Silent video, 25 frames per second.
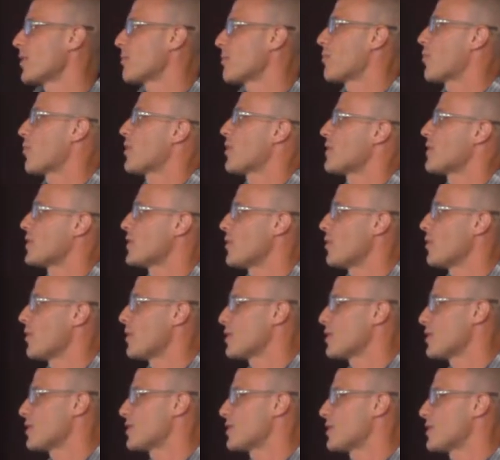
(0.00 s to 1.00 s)
important too,
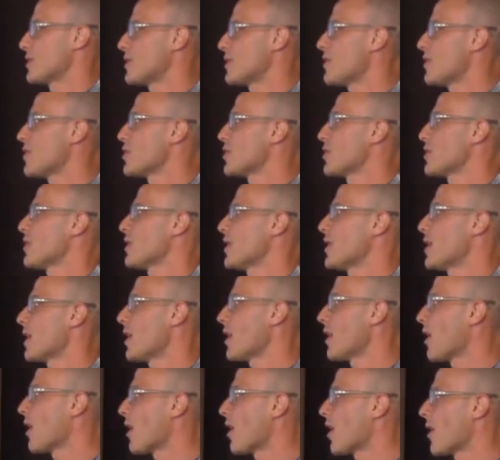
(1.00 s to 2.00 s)
which is this notion that
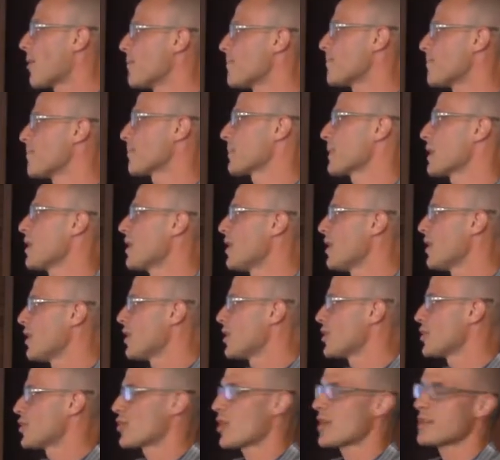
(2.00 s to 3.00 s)

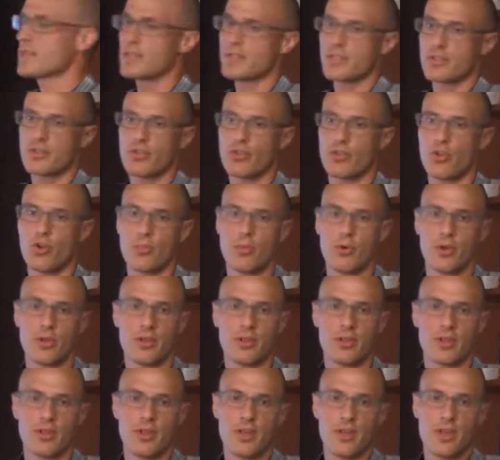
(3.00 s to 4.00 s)
stress is global.
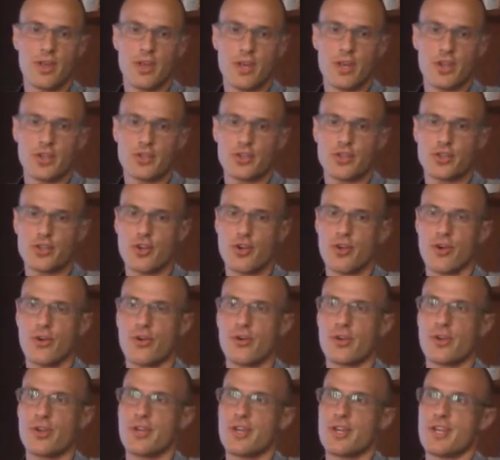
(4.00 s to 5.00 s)

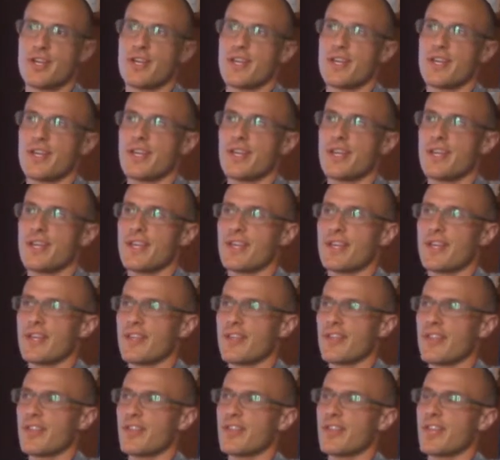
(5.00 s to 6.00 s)
So,
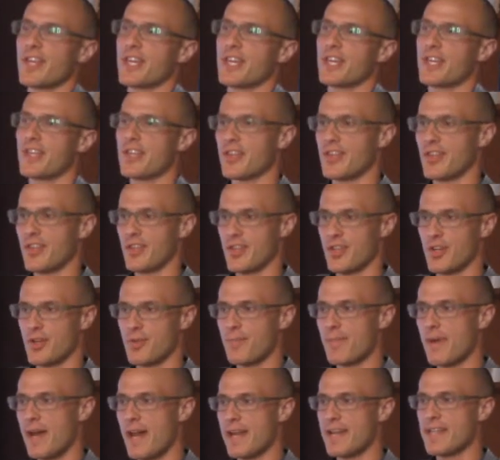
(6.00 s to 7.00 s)
like, your
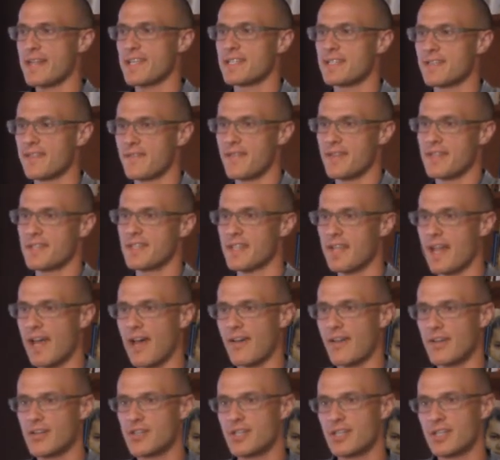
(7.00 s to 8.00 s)
body's
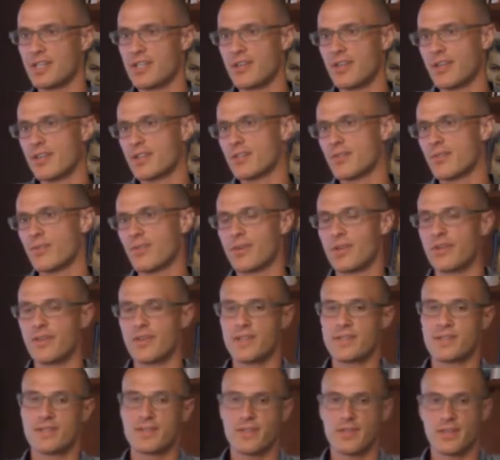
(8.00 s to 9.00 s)
physiology doesn't really
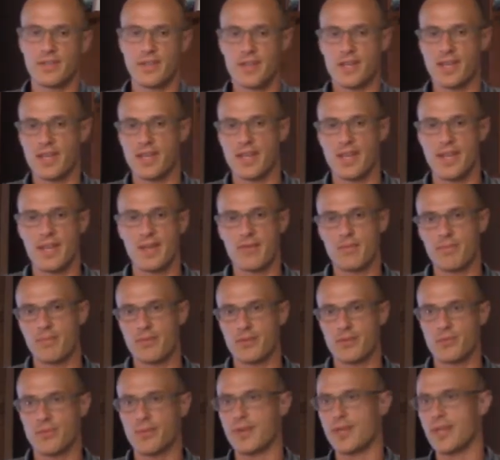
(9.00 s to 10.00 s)
delineate
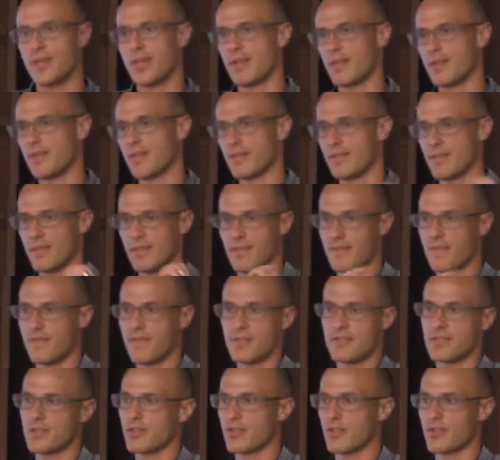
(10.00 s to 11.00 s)
between
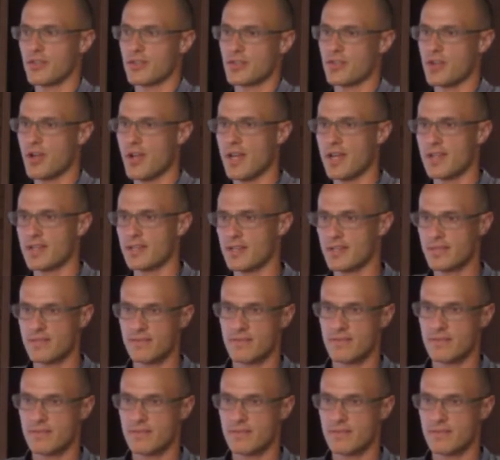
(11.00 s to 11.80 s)
physical stress,